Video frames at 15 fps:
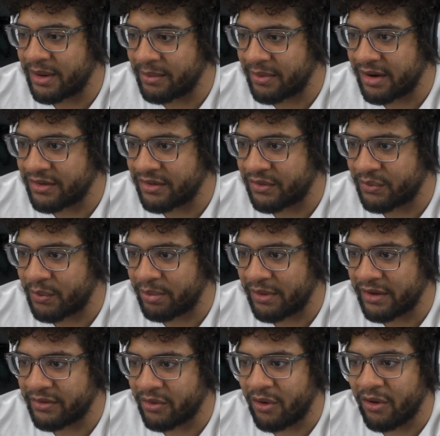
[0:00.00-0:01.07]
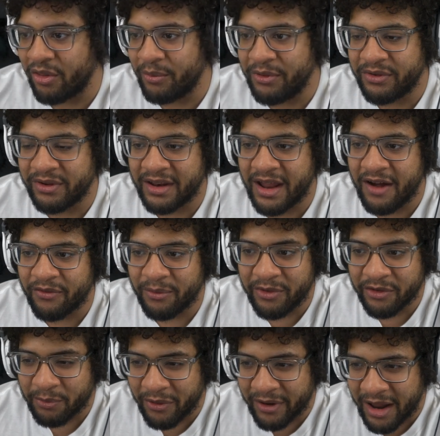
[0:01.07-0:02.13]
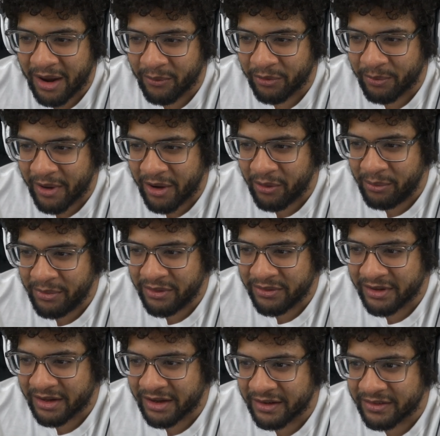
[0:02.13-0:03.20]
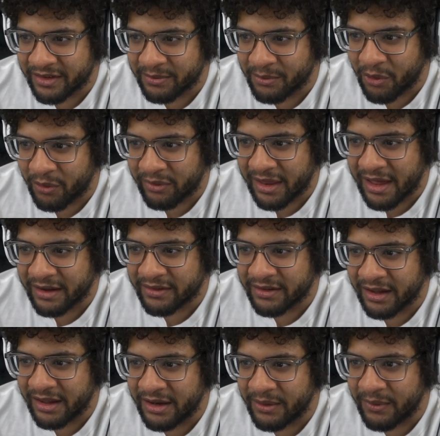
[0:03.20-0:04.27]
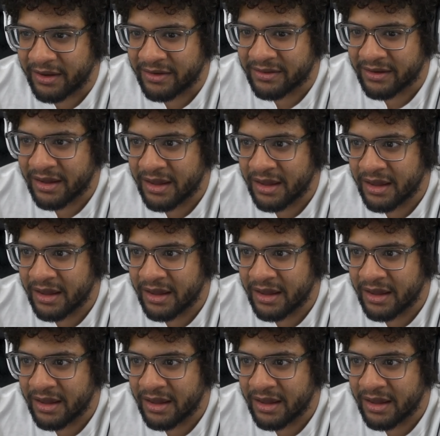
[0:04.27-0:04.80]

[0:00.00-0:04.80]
and I'm going to just replace all the music now from this point out with my own music, because it's more relaxing anyways.